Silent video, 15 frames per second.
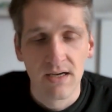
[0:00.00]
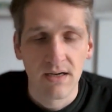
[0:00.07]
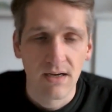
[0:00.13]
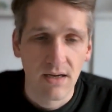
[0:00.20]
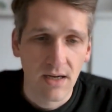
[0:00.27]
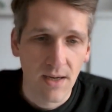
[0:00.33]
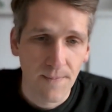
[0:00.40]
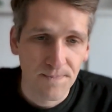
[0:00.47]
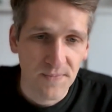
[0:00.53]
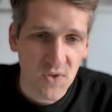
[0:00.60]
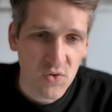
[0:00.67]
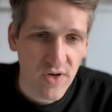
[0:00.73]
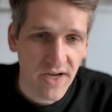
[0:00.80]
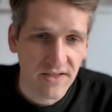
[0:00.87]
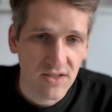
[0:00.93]

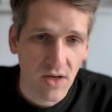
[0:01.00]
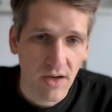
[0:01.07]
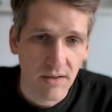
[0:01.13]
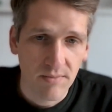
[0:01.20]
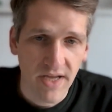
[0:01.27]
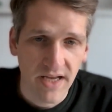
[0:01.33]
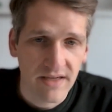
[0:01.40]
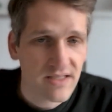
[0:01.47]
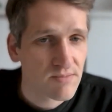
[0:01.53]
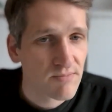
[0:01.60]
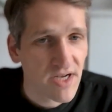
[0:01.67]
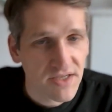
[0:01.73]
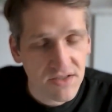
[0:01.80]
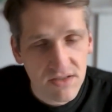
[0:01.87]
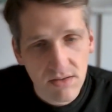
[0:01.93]
trying to automate as
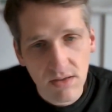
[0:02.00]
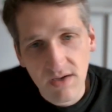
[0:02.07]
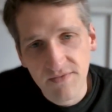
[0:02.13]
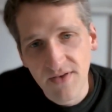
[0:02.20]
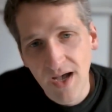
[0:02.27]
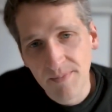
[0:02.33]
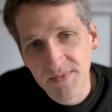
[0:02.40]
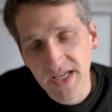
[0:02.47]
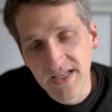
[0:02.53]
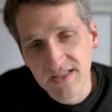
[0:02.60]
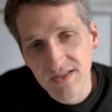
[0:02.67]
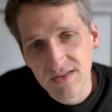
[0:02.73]
much of updates to